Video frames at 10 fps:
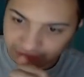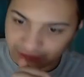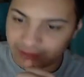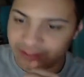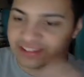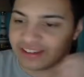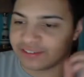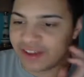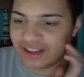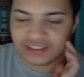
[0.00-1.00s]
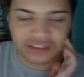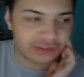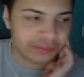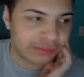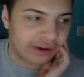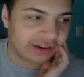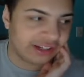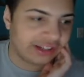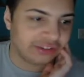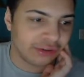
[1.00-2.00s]
He says, finally supermarket
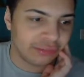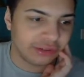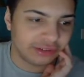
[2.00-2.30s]
has opened.